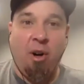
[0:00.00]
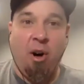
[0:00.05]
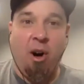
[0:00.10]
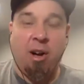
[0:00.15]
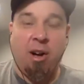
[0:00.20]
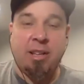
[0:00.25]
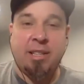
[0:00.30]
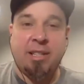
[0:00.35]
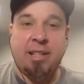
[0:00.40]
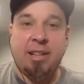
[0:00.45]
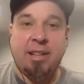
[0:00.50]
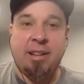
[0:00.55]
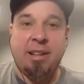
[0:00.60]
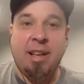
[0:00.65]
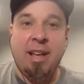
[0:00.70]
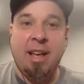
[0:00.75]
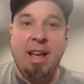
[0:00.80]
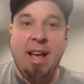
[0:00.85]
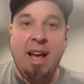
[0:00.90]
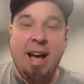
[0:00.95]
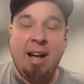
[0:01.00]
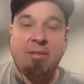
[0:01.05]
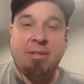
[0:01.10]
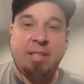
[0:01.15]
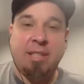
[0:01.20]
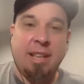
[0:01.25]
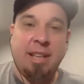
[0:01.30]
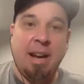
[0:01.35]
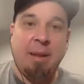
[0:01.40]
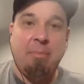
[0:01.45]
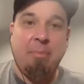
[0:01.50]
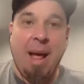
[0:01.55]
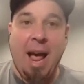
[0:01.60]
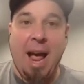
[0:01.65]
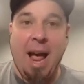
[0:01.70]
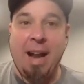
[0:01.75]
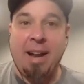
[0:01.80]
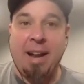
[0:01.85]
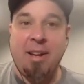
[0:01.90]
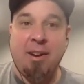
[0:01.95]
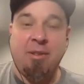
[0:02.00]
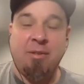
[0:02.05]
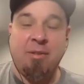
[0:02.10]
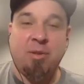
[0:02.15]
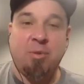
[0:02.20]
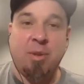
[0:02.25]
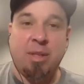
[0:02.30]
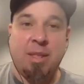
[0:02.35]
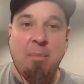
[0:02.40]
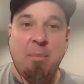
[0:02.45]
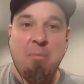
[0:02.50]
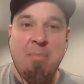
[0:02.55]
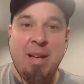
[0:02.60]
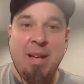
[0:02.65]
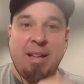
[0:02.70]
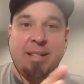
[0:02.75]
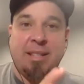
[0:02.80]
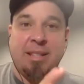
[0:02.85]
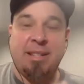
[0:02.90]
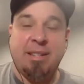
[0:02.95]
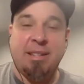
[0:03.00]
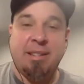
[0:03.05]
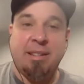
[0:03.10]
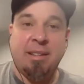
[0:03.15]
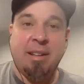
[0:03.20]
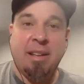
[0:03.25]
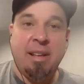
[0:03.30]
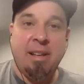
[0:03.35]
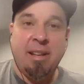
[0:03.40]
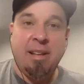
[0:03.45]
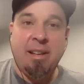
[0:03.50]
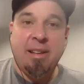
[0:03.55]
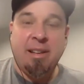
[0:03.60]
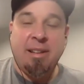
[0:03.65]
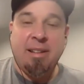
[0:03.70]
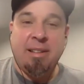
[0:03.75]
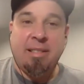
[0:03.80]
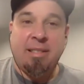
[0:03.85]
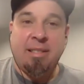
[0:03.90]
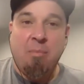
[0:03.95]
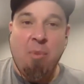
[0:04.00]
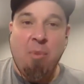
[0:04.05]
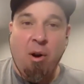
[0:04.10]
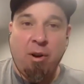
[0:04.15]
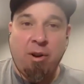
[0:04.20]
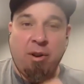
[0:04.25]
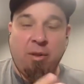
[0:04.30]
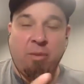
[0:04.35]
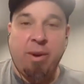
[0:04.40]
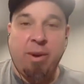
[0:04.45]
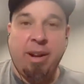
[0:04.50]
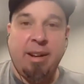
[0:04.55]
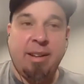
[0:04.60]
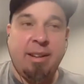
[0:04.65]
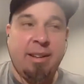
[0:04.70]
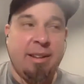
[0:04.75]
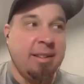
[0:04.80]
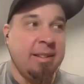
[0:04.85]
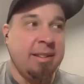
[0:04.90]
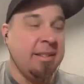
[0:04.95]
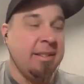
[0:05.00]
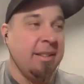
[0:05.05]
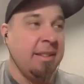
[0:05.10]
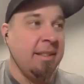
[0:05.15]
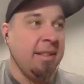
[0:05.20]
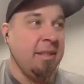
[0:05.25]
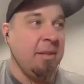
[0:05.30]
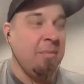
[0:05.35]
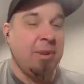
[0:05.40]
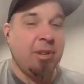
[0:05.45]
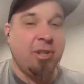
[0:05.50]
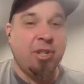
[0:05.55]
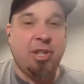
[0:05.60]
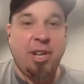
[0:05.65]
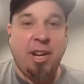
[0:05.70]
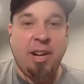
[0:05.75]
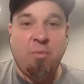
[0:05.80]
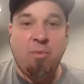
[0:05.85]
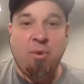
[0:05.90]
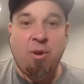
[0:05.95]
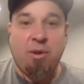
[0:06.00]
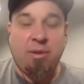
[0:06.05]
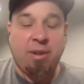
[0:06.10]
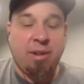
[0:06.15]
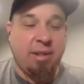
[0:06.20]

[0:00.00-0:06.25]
yeah. Austin outside patios with the mist and the margaritas, yeah. the machine. And they